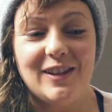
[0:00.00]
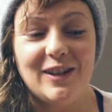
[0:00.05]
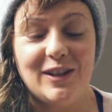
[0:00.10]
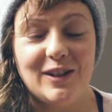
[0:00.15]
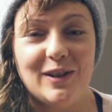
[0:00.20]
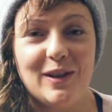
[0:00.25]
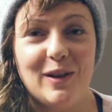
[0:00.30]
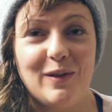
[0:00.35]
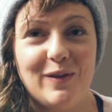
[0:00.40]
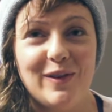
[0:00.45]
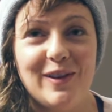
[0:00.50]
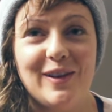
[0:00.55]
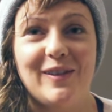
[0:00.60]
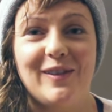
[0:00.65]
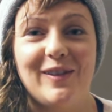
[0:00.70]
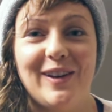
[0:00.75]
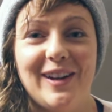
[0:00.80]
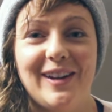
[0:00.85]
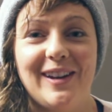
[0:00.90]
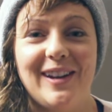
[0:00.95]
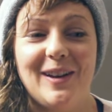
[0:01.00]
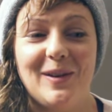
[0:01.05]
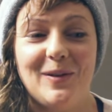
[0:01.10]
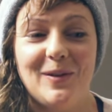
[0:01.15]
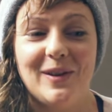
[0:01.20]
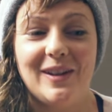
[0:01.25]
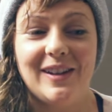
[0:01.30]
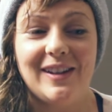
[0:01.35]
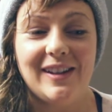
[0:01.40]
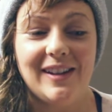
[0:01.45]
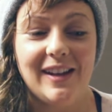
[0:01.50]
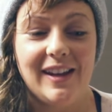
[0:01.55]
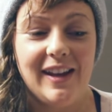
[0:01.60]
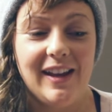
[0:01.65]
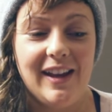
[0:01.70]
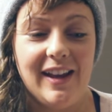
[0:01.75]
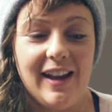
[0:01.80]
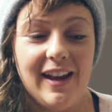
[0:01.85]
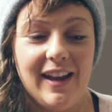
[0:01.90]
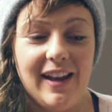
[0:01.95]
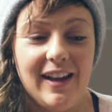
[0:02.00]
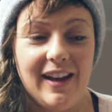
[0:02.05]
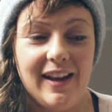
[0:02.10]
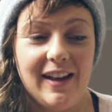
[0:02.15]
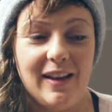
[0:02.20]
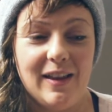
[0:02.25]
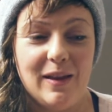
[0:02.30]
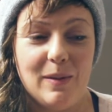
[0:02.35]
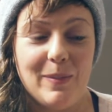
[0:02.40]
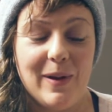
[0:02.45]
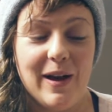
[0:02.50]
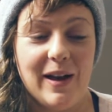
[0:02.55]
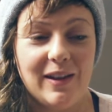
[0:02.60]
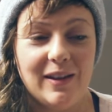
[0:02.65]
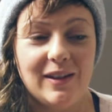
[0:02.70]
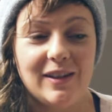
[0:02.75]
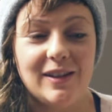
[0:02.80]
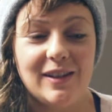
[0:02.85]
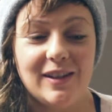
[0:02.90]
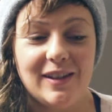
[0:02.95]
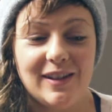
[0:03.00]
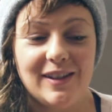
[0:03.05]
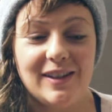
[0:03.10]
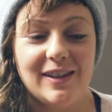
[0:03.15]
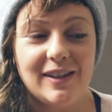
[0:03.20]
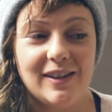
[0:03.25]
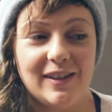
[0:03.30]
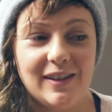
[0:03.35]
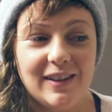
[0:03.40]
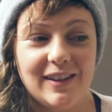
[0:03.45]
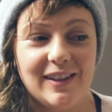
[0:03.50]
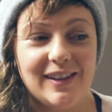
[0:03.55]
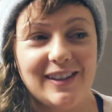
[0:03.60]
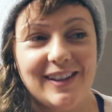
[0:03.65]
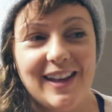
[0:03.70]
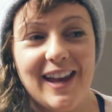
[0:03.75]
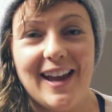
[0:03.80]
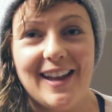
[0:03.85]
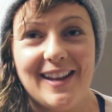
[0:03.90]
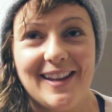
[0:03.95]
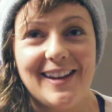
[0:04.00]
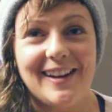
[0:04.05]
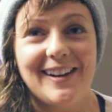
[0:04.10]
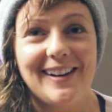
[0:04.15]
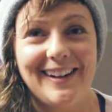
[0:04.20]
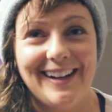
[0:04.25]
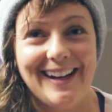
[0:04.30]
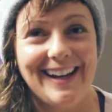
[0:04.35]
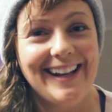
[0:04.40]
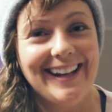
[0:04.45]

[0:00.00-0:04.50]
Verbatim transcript: just love it right now, and uh, the balance is it's getting there.